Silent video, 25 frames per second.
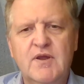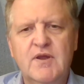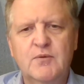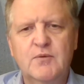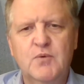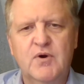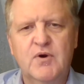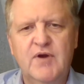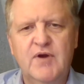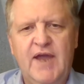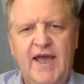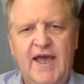
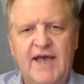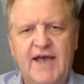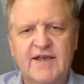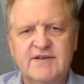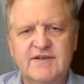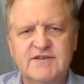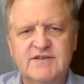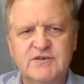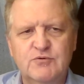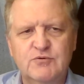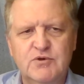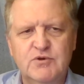
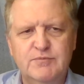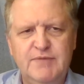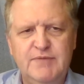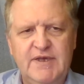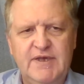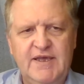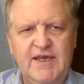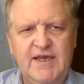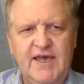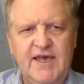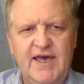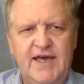Whereas it would
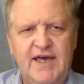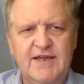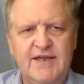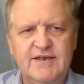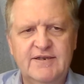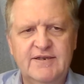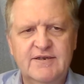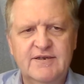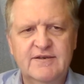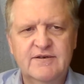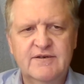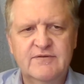be
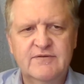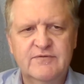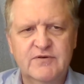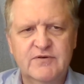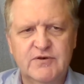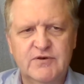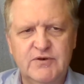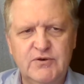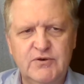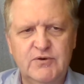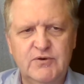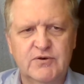et
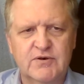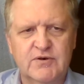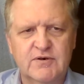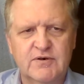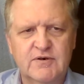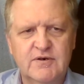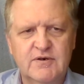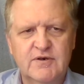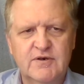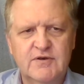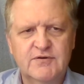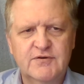for
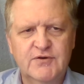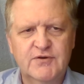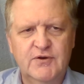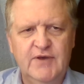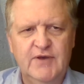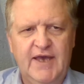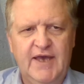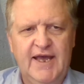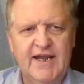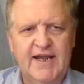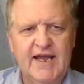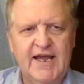neuter. So
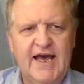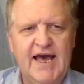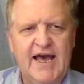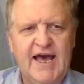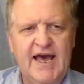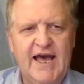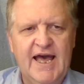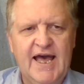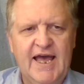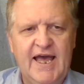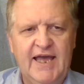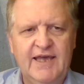you got
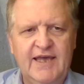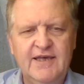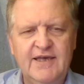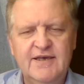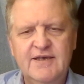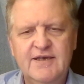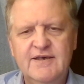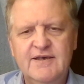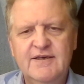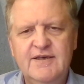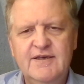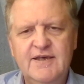I,
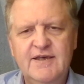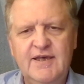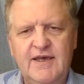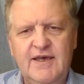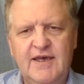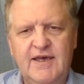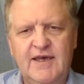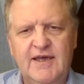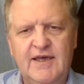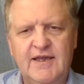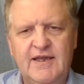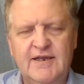
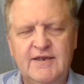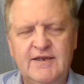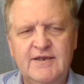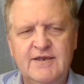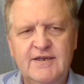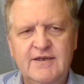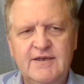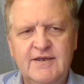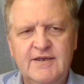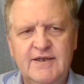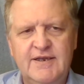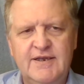
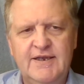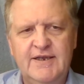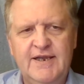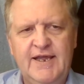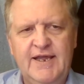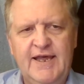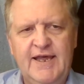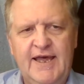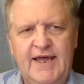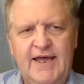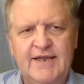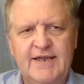en, and
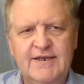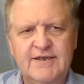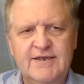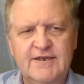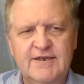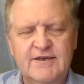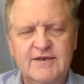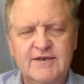et.